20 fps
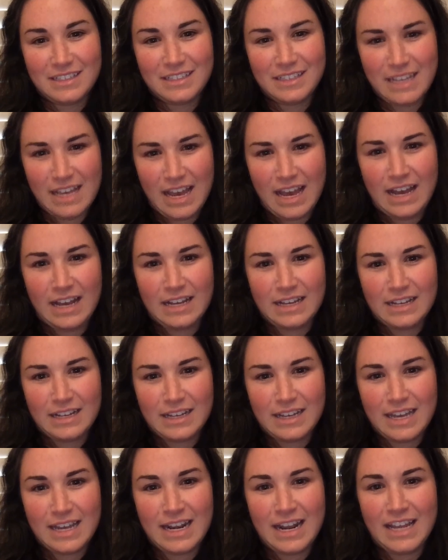Yeah.
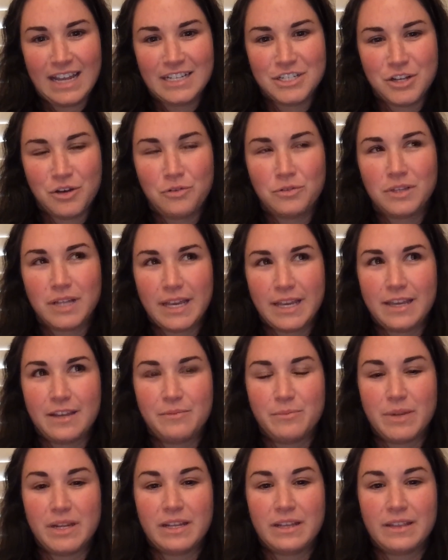And I don't like
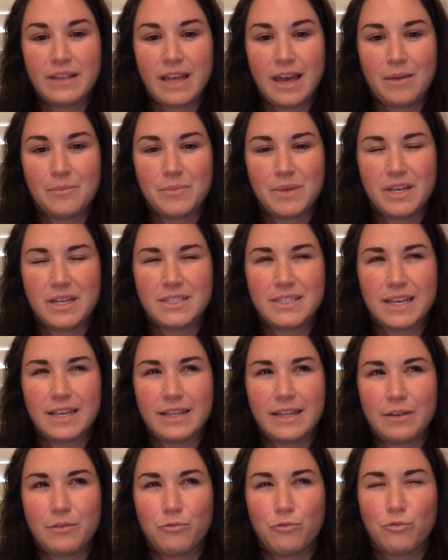admitting that because I
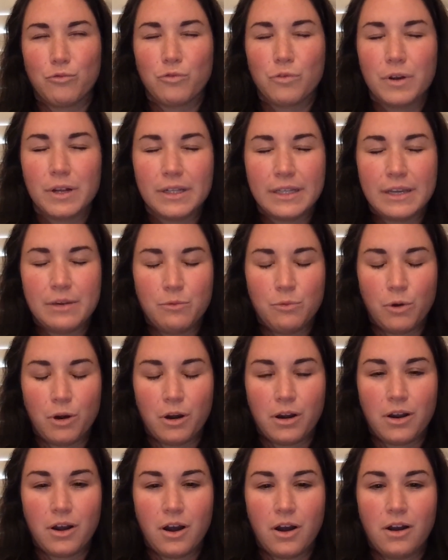like really
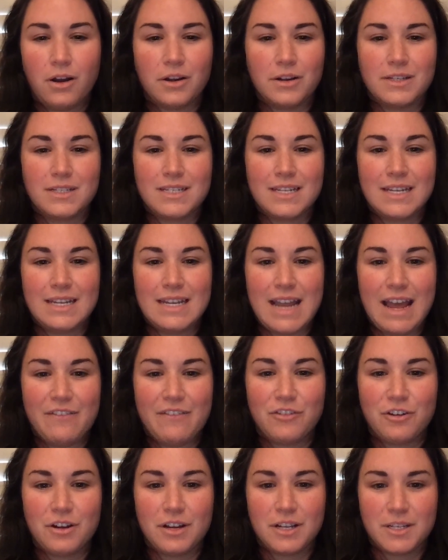work hard to
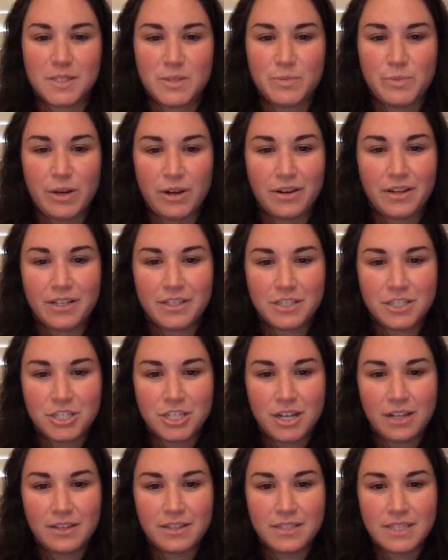never experience
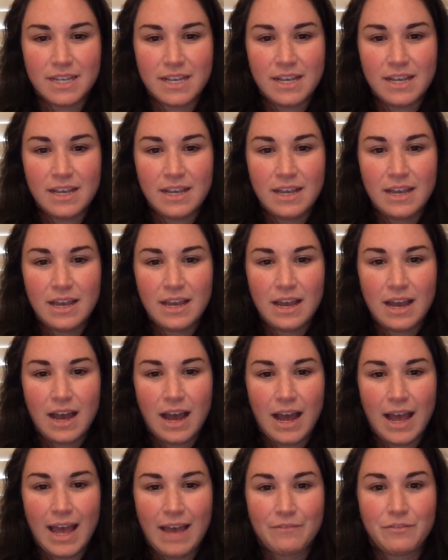jealousy.
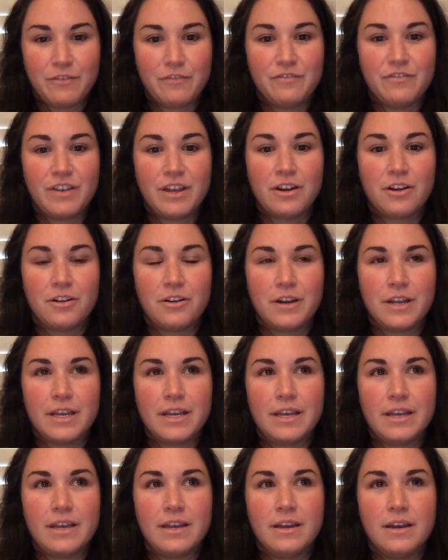I have a
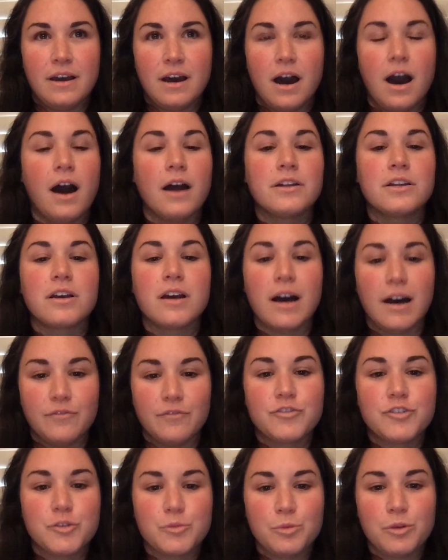very
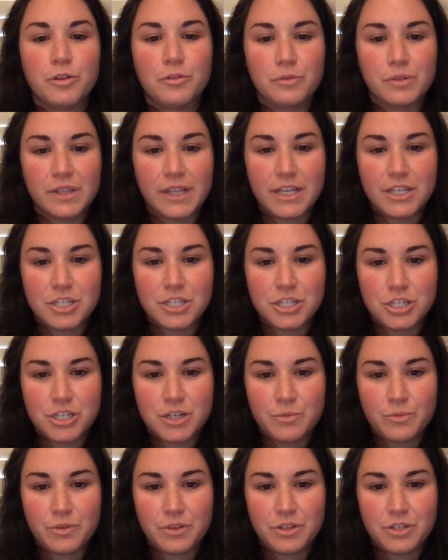uncomfortable
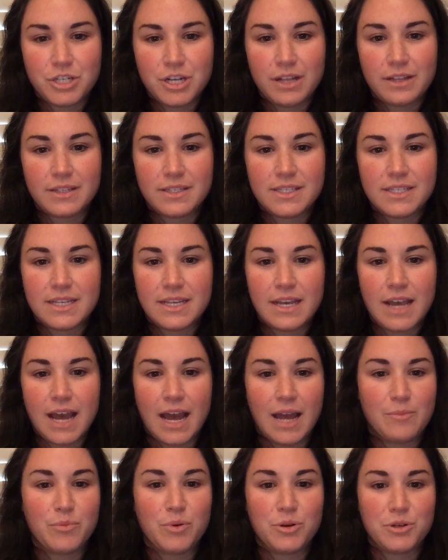relationship with jealousy.
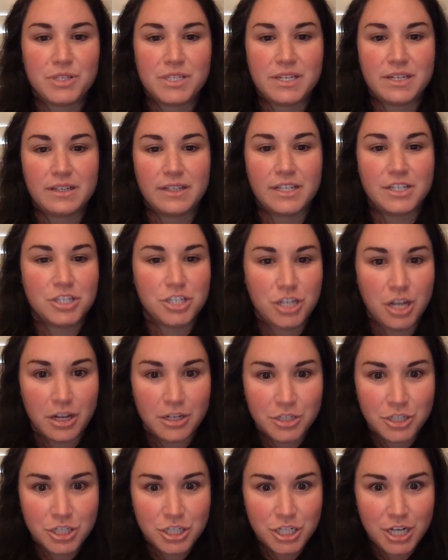I personally
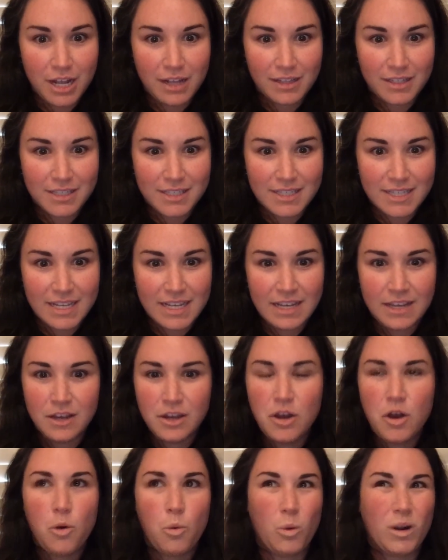judge jealousy.
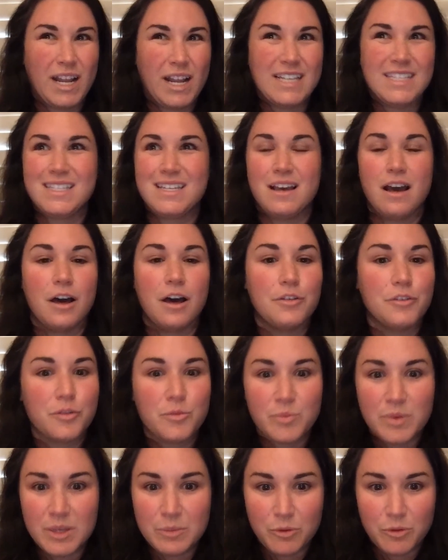When I see other
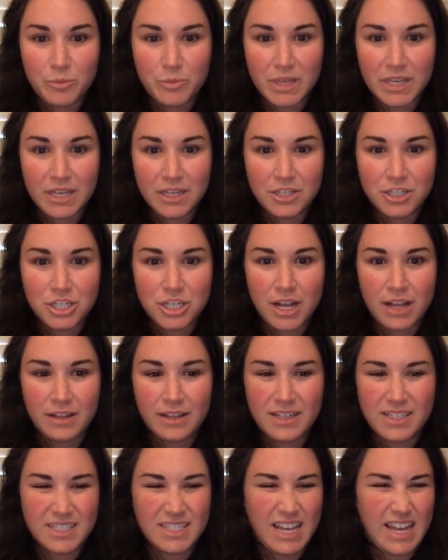people being
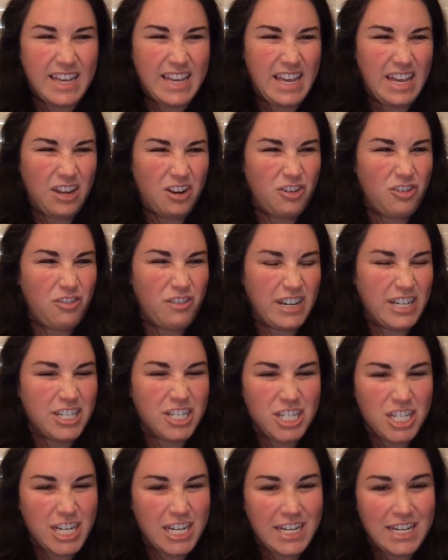jealous, I get
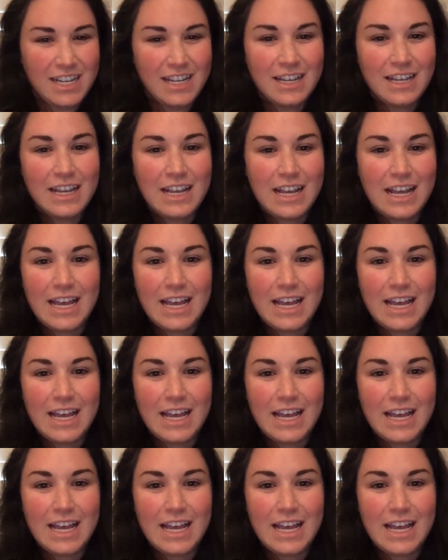cringy.